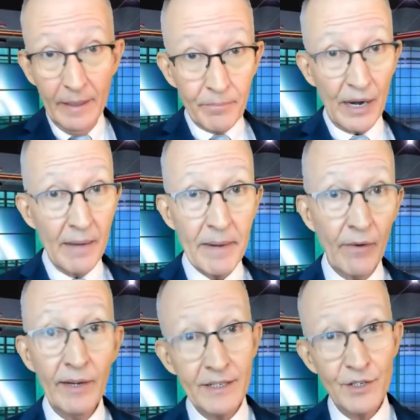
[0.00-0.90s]

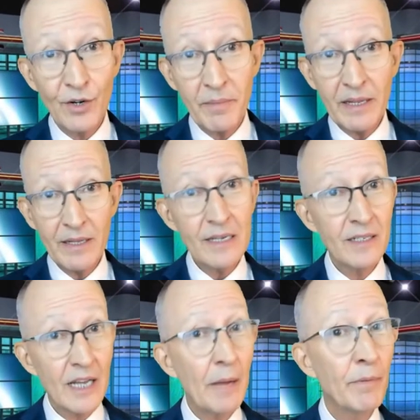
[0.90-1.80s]
Primarily, it's going to be these
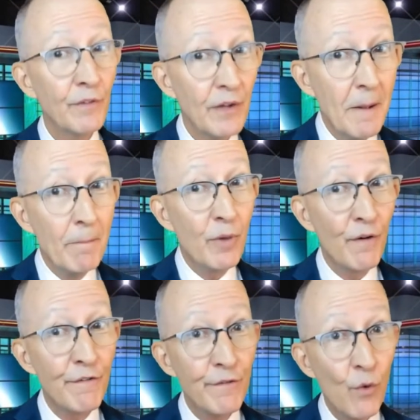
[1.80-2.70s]
type of
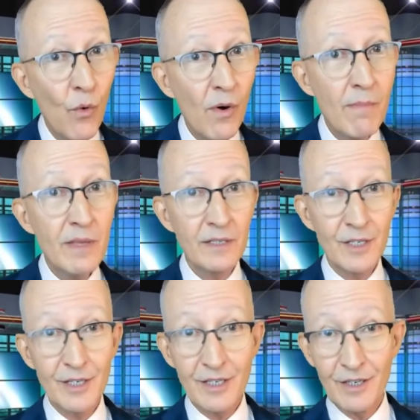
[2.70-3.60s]

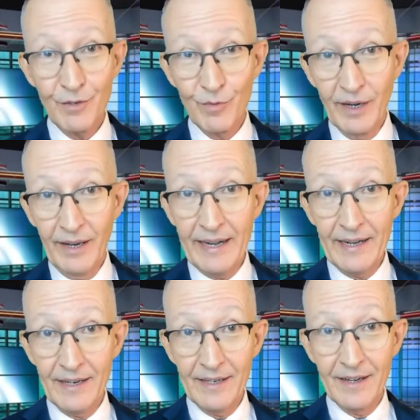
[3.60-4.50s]
performance
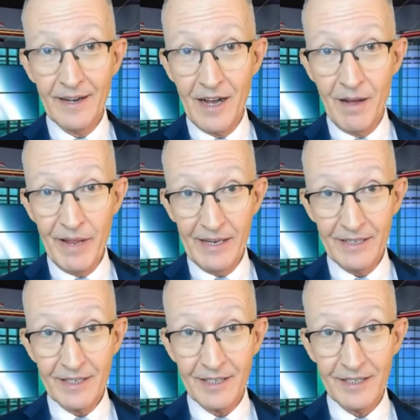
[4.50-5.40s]
related
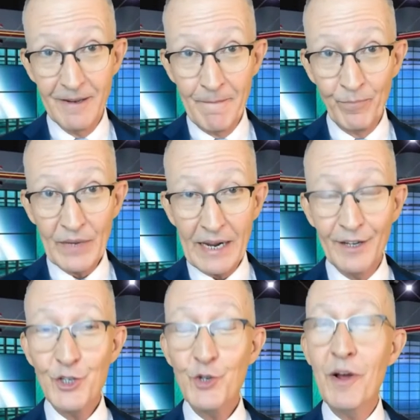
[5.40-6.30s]
comments. How
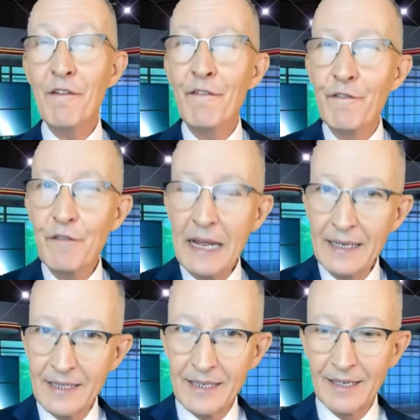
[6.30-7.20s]
did you
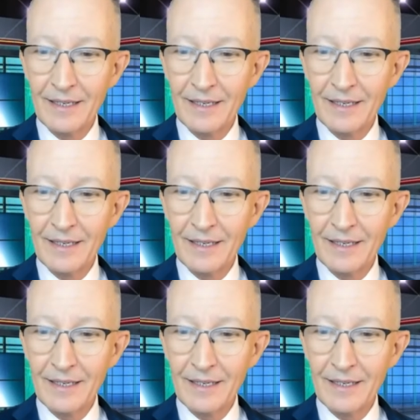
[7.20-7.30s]
affect